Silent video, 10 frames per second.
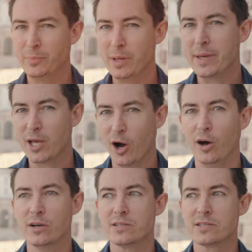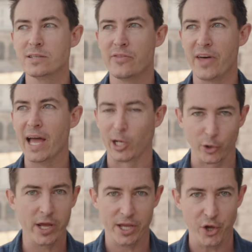simply because they are
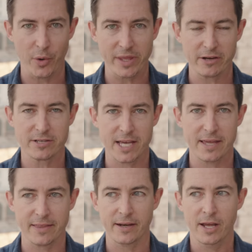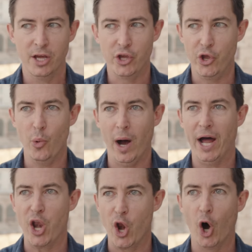looking at you and they're seeing that you
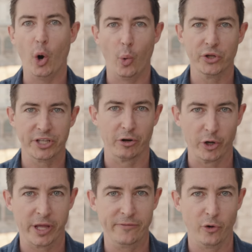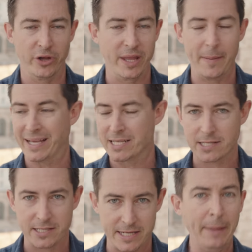are not what they're looking for, and they make a
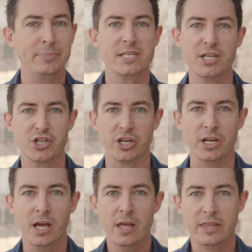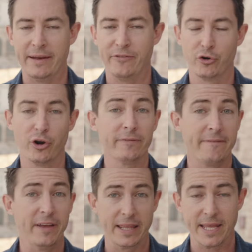snap decision that if you're not
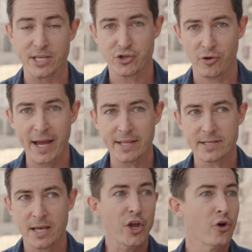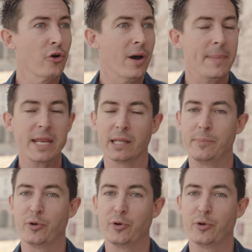fulfilling these traits, you're immediately